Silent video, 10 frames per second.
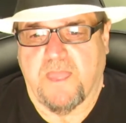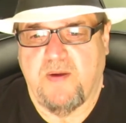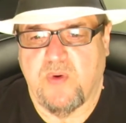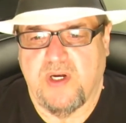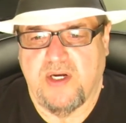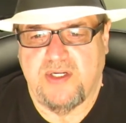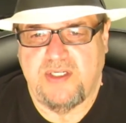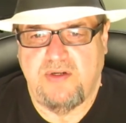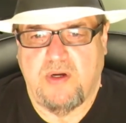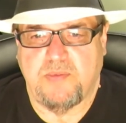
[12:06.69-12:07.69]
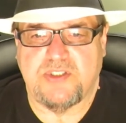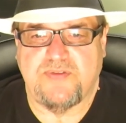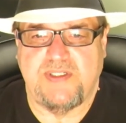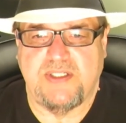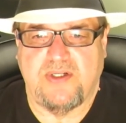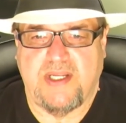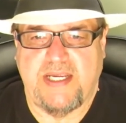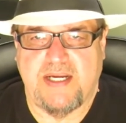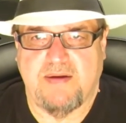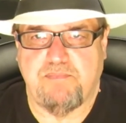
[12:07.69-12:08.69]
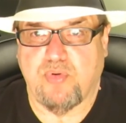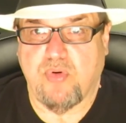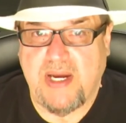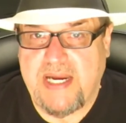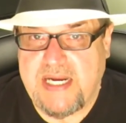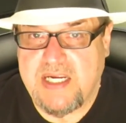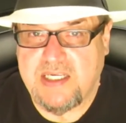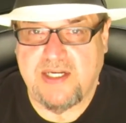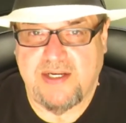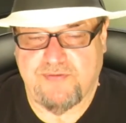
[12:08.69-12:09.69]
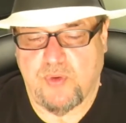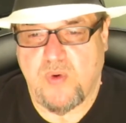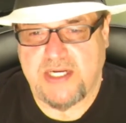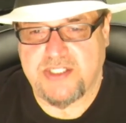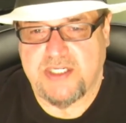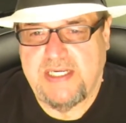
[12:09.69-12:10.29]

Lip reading: where you almost feel like prey and you have to watch.